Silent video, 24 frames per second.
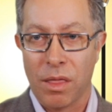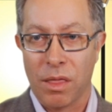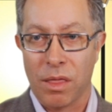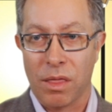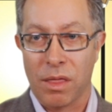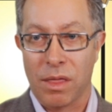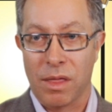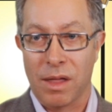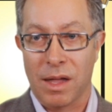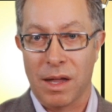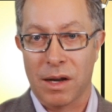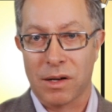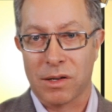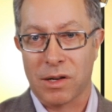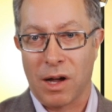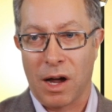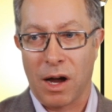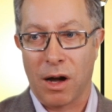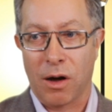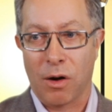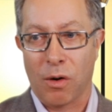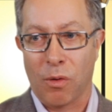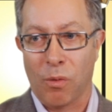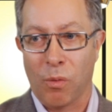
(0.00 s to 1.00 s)
the
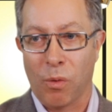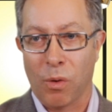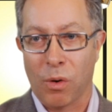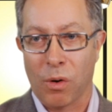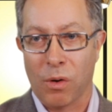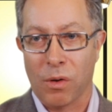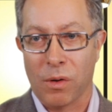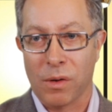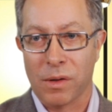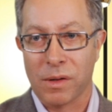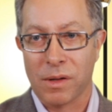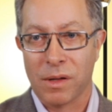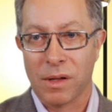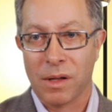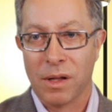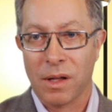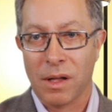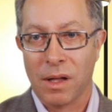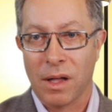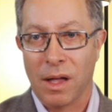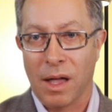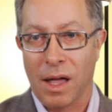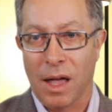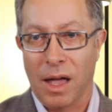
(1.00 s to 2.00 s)
entire world
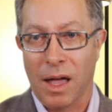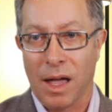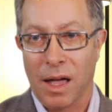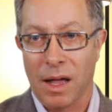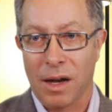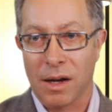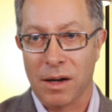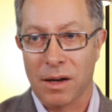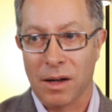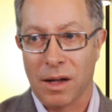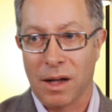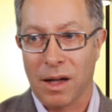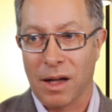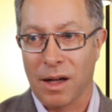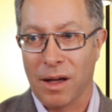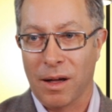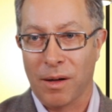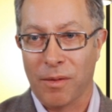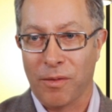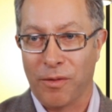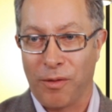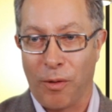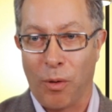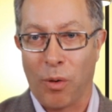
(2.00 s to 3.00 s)
and
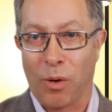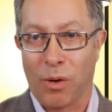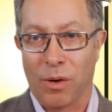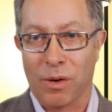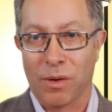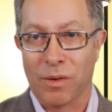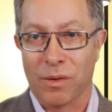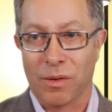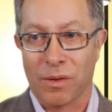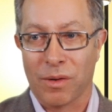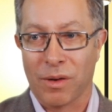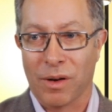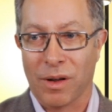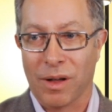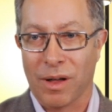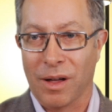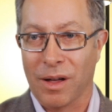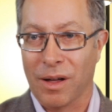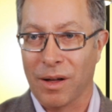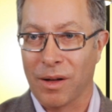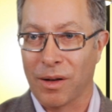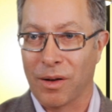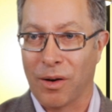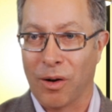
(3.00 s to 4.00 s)
foreign
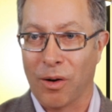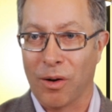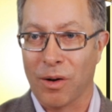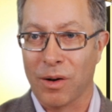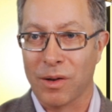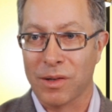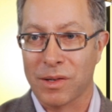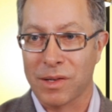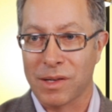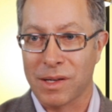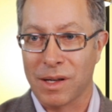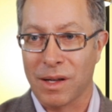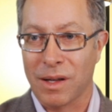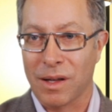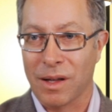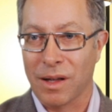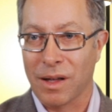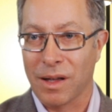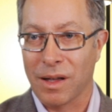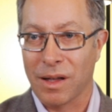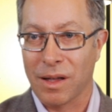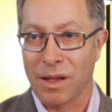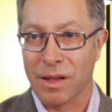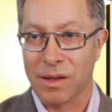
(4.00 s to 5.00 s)
currency
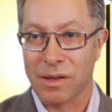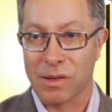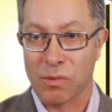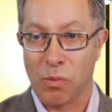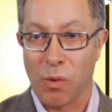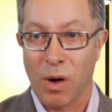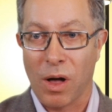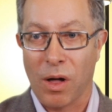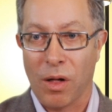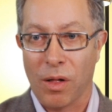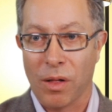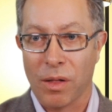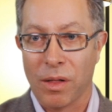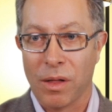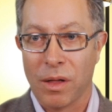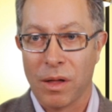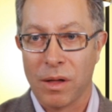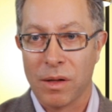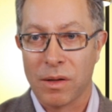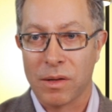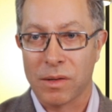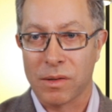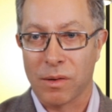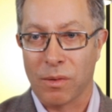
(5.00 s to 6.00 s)
as well.
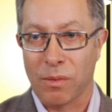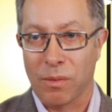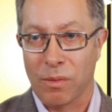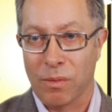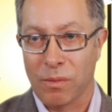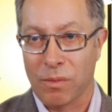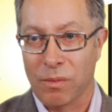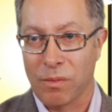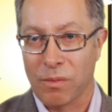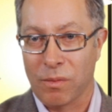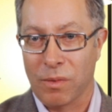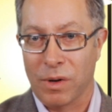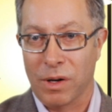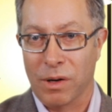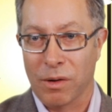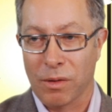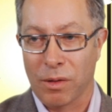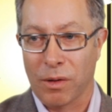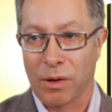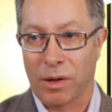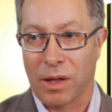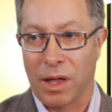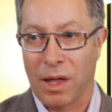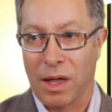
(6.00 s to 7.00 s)
So when you're
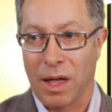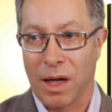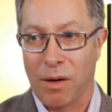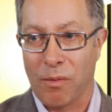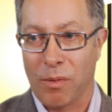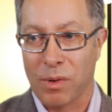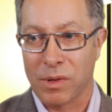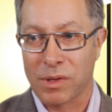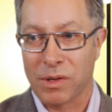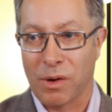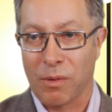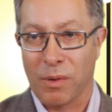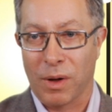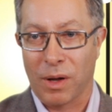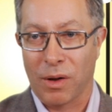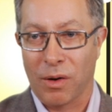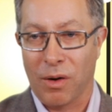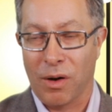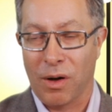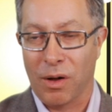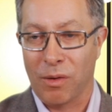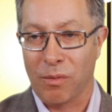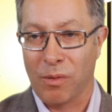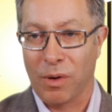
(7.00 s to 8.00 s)
looking at what's going
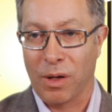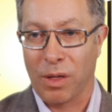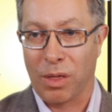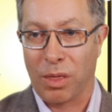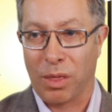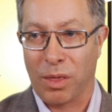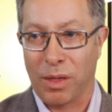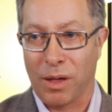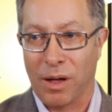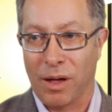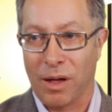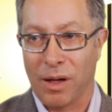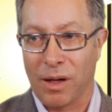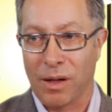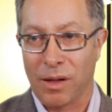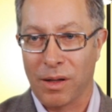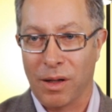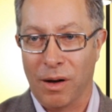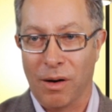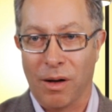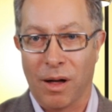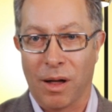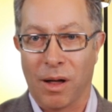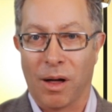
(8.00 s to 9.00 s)
on with,
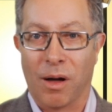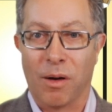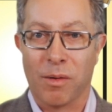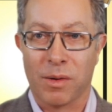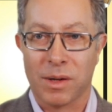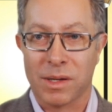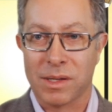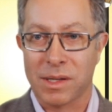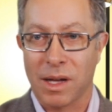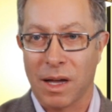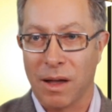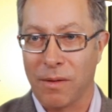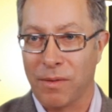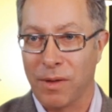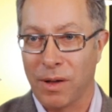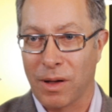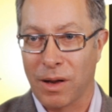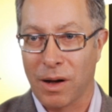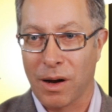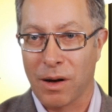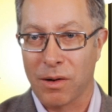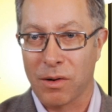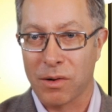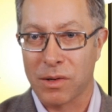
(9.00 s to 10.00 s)
I always say if you
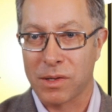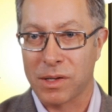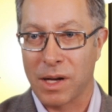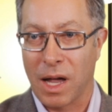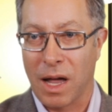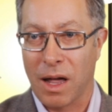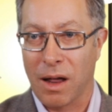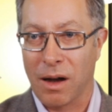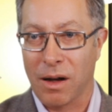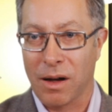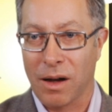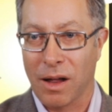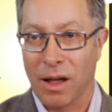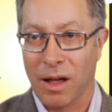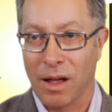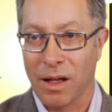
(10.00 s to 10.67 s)
can understand